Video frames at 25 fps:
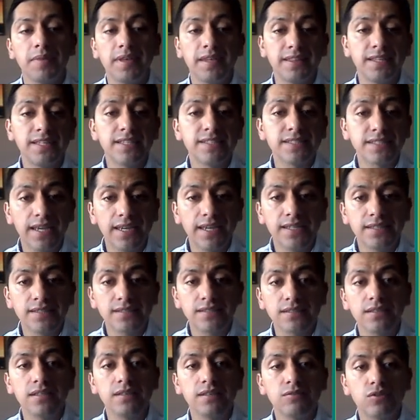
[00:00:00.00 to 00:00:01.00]
In this
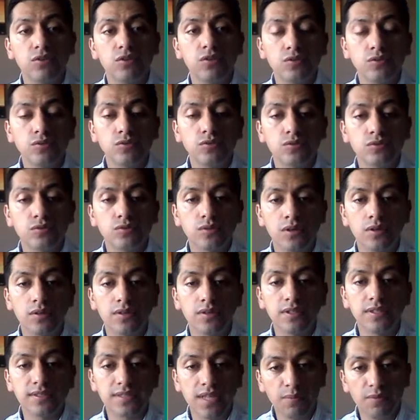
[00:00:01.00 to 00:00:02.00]
case, if you use
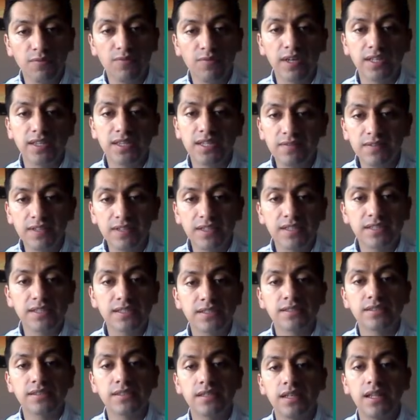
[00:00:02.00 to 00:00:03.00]
this type of
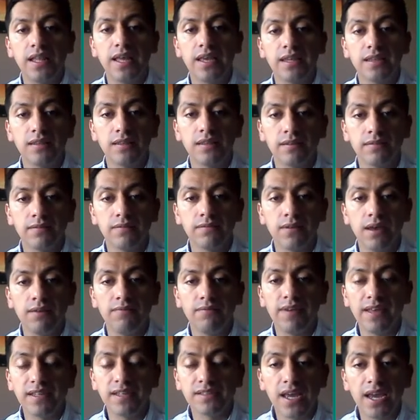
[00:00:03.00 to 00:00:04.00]
activities like the
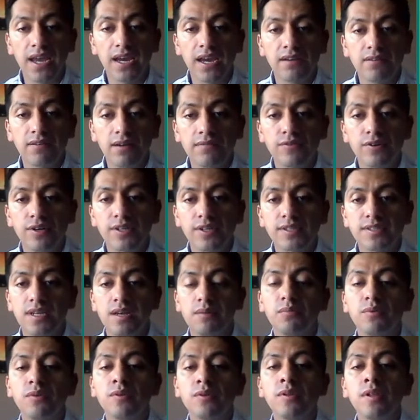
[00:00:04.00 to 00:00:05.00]
Venn diagram, for
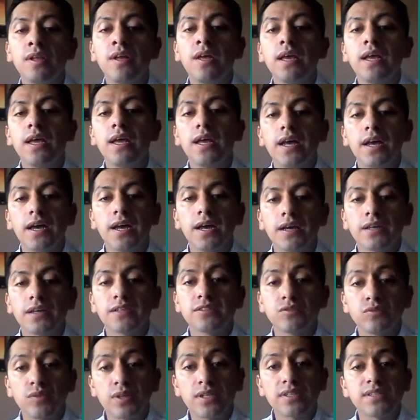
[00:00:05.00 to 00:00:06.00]
example,
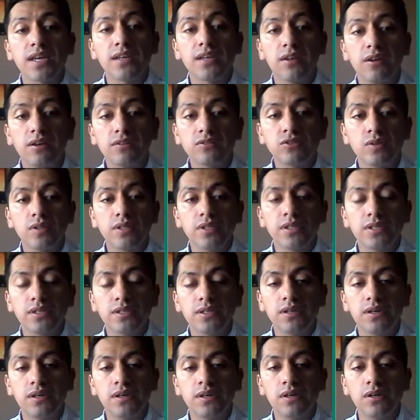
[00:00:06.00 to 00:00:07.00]
students can
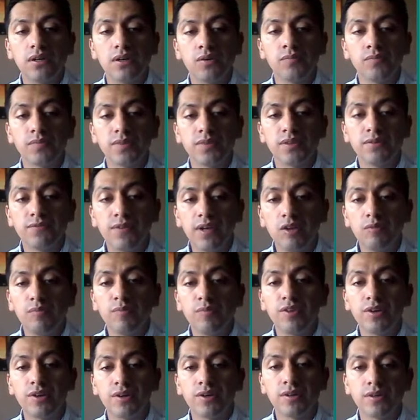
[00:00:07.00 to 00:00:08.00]
actually
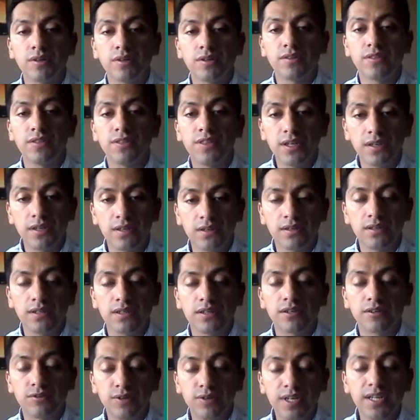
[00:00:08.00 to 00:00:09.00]
develop their
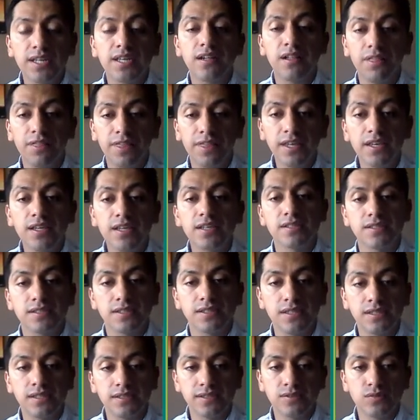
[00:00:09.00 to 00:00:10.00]
critical thinking
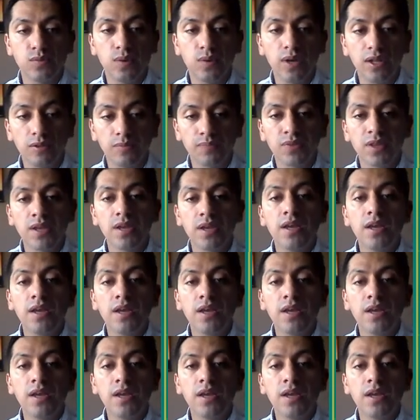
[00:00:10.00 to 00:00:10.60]
skills as well.